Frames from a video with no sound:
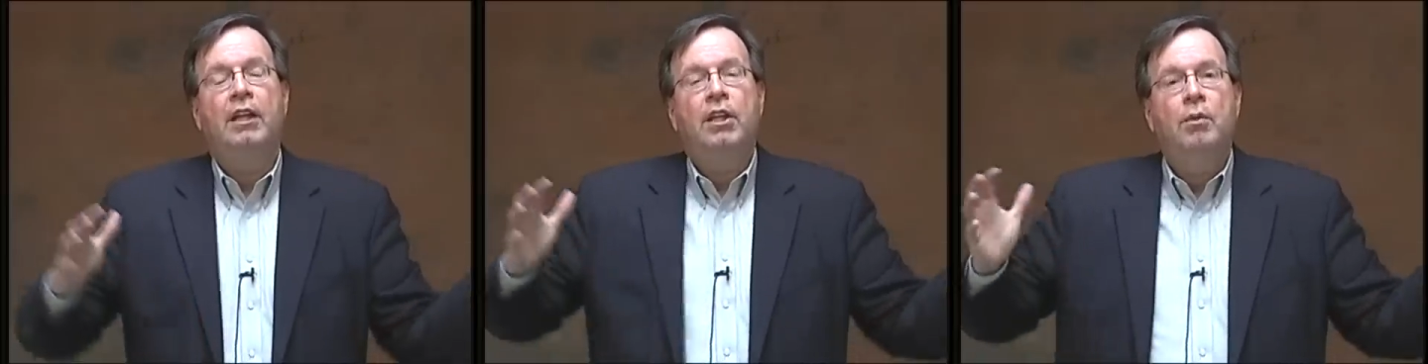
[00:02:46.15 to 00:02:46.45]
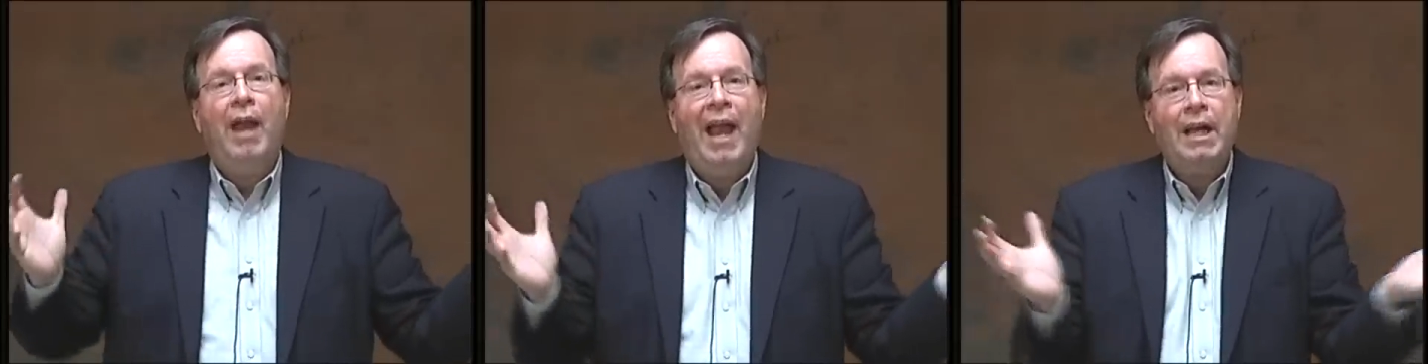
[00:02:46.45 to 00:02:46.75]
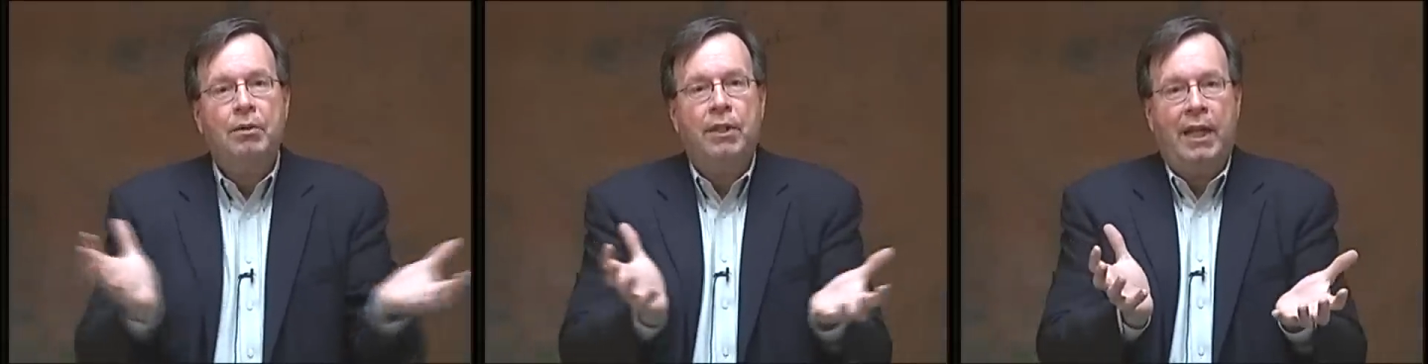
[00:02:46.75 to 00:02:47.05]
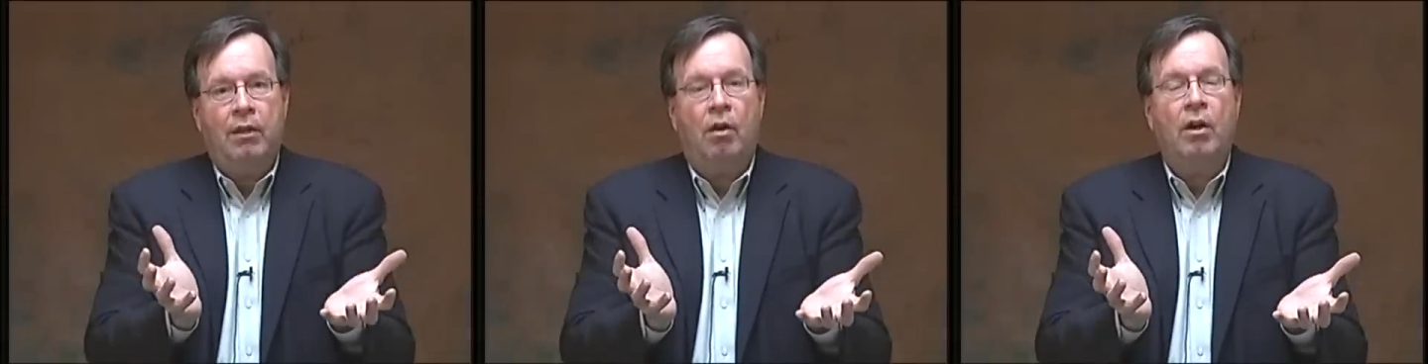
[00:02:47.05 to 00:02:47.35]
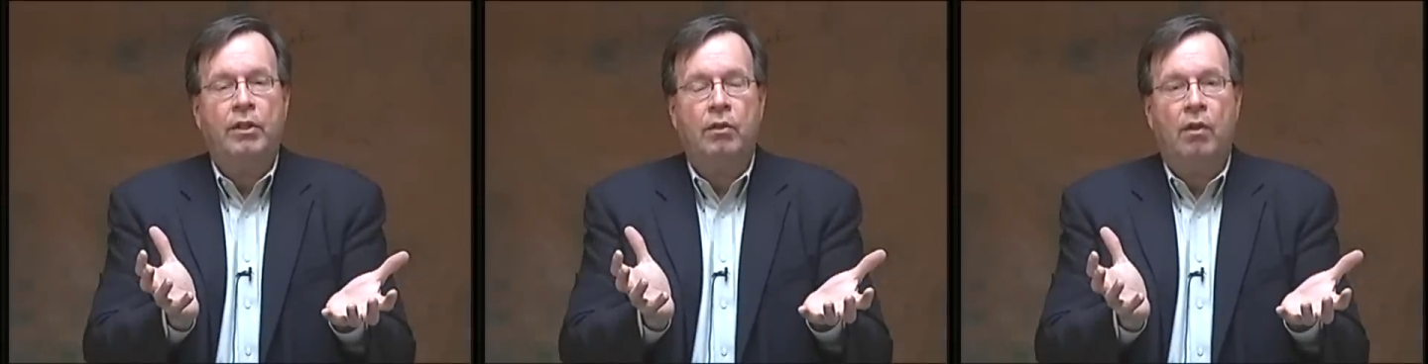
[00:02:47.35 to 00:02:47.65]
you aggregate
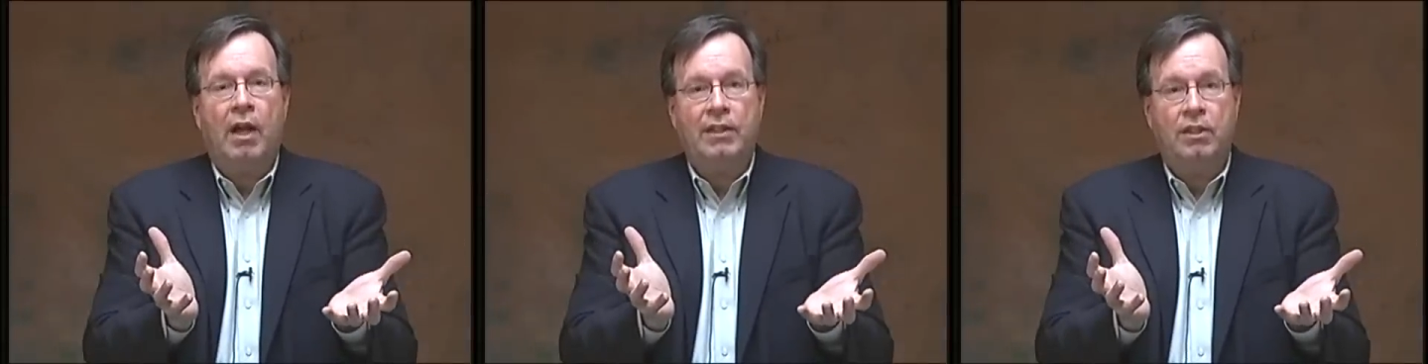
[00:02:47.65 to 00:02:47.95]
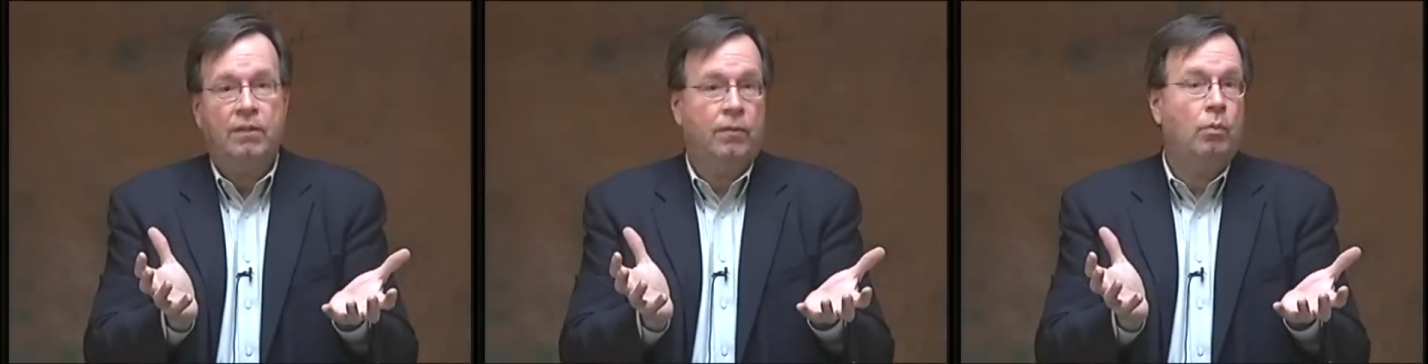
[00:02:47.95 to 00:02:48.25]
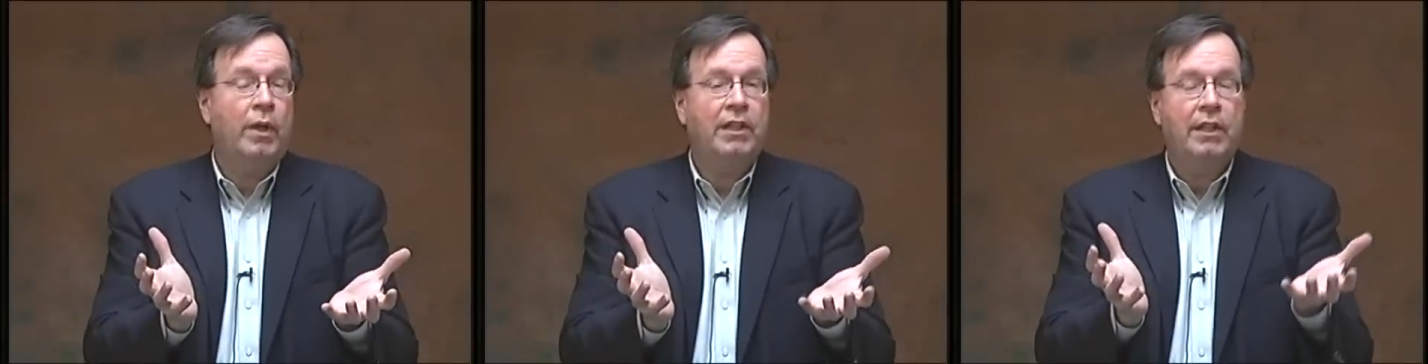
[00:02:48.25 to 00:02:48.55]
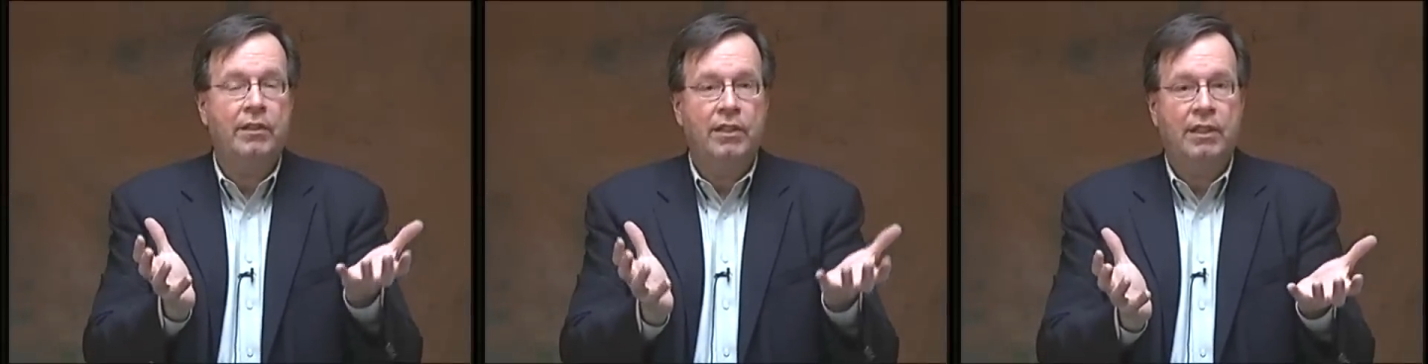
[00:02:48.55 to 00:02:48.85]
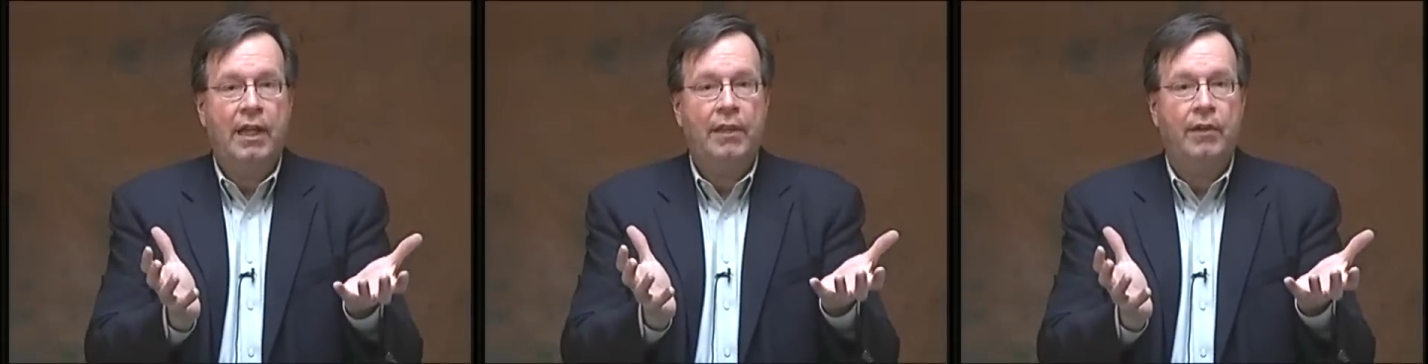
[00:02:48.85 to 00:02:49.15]
all your losses for 1 year
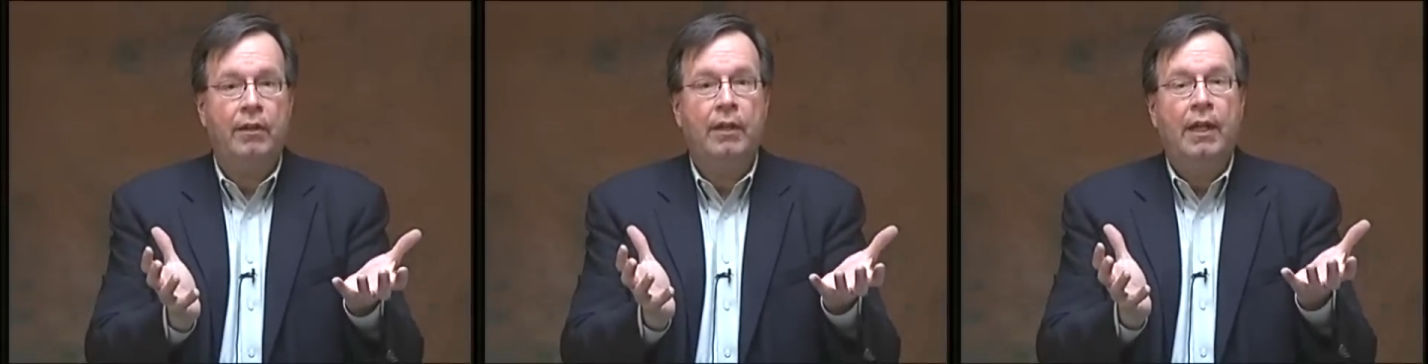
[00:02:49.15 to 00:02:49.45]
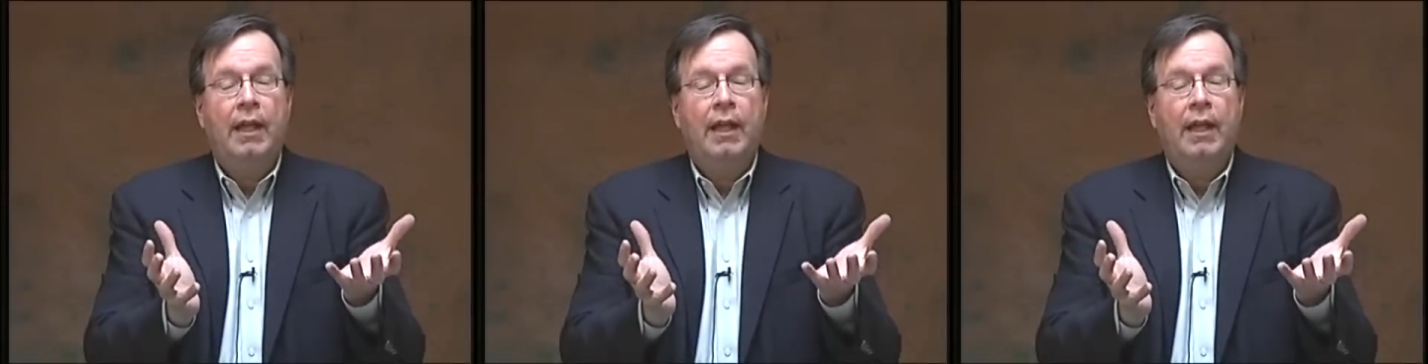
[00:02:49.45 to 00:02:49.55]
together,